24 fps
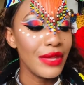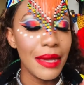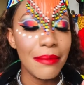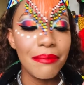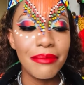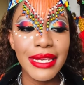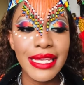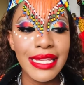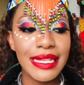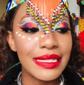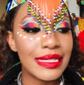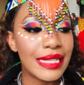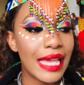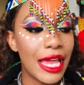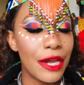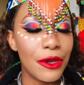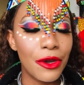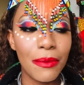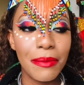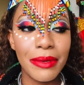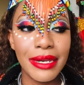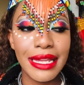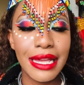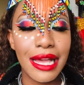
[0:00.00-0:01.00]
please, can
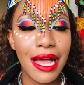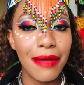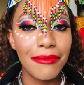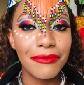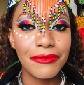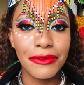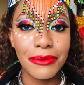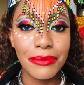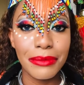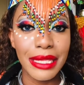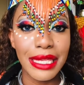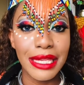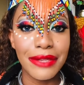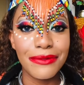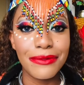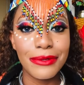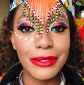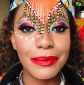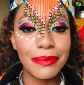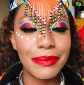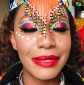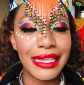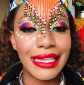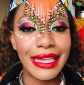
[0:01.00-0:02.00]
nobody come for me for
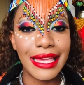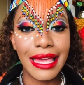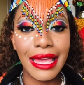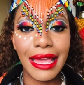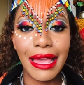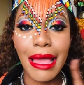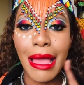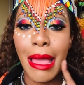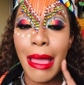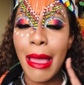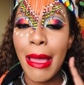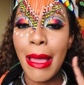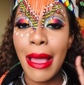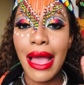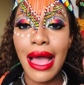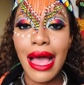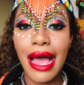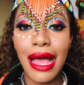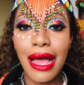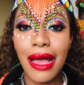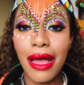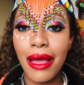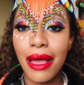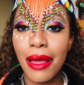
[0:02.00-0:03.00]
speaking
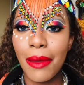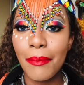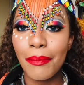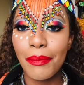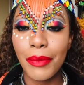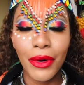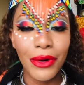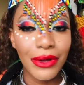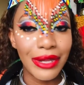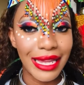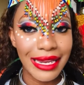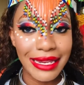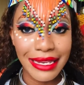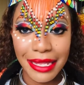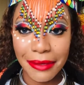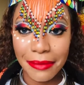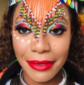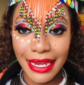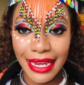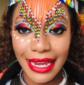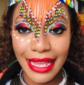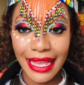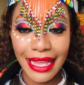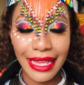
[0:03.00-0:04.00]
broken
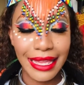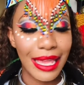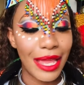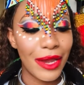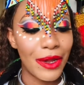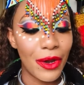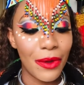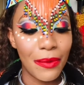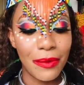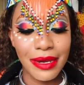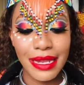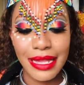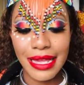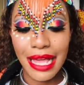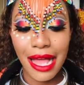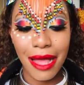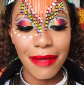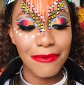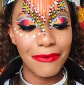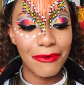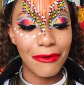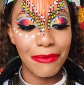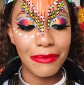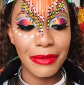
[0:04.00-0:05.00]
Ndebele? Can nobody
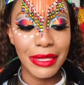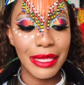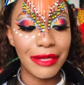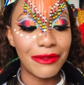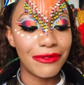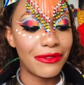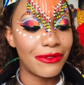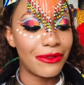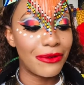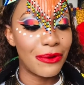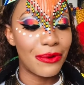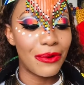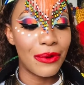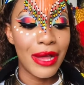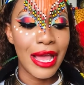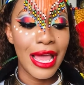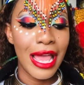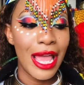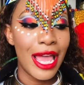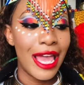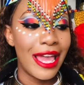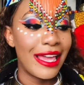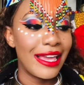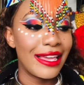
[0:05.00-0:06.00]
come for me for
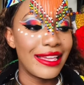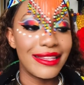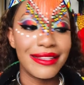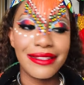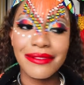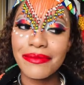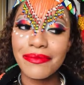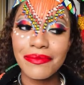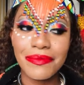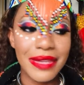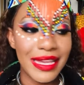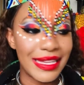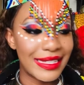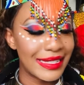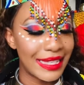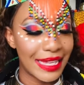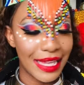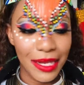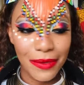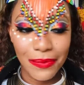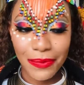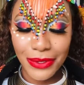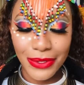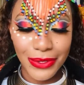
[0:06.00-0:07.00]
mixing
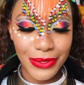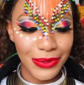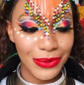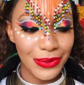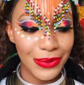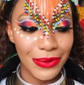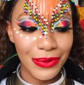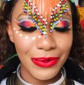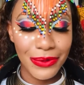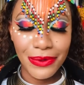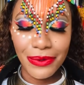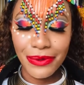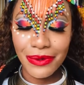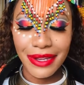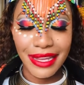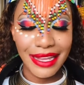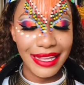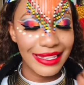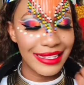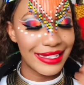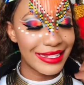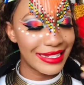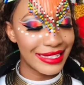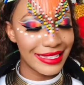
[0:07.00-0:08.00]
it with Zulu?
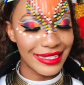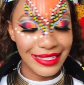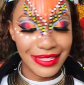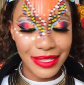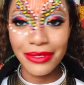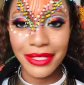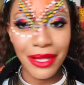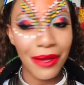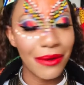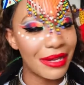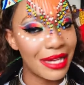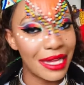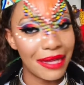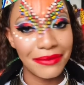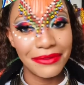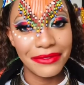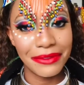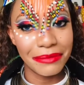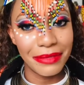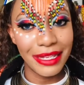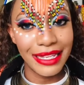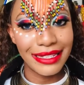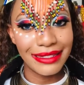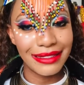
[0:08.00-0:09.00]
Just don't come for
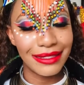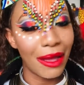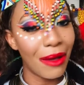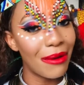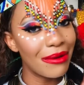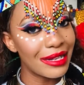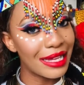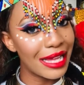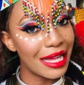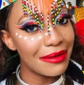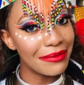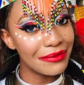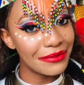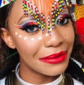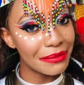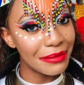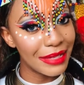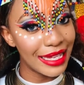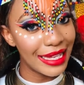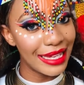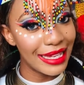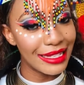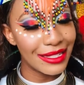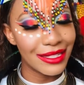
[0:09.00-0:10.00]
me, don't come for
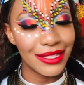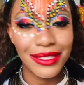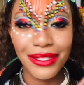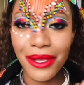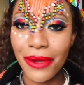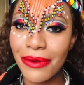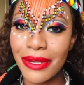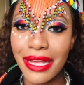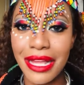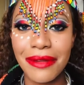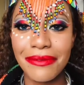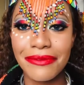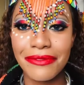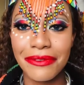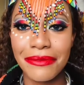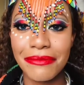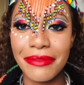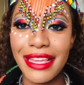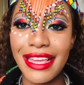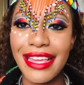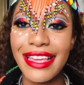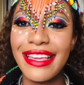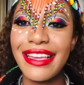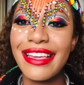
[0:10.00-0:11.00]
me, don't come for
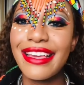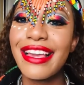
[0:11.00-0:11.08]
me.